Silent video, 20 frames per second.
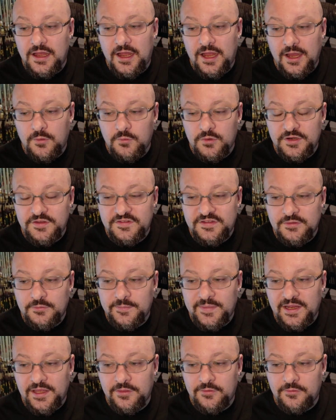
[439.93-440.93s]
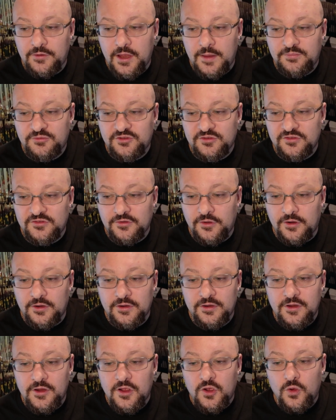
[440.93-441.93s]
I want to see what my other options
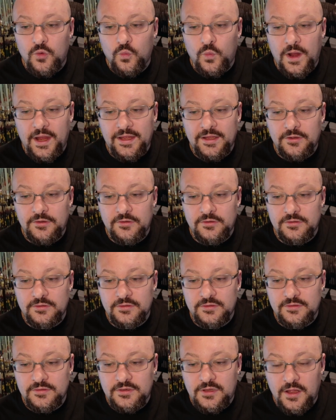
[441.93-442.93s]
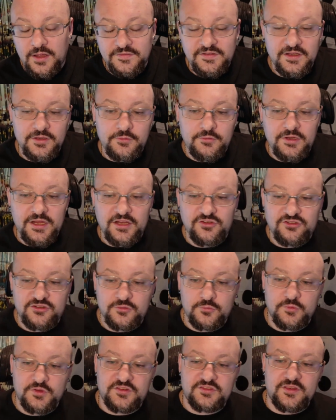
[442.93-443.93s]
are. While content
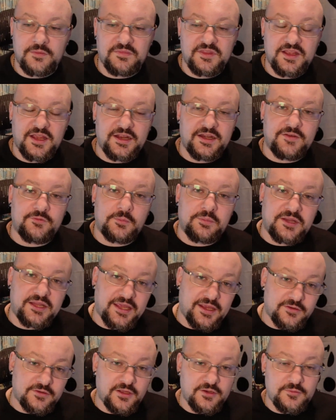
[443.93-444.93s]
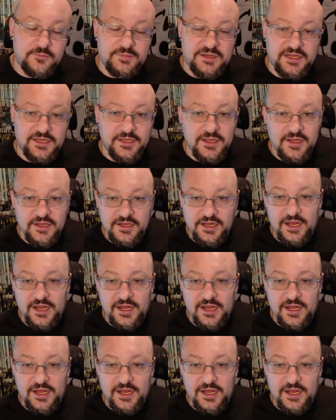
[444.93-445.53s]
creation was something I never planned on being,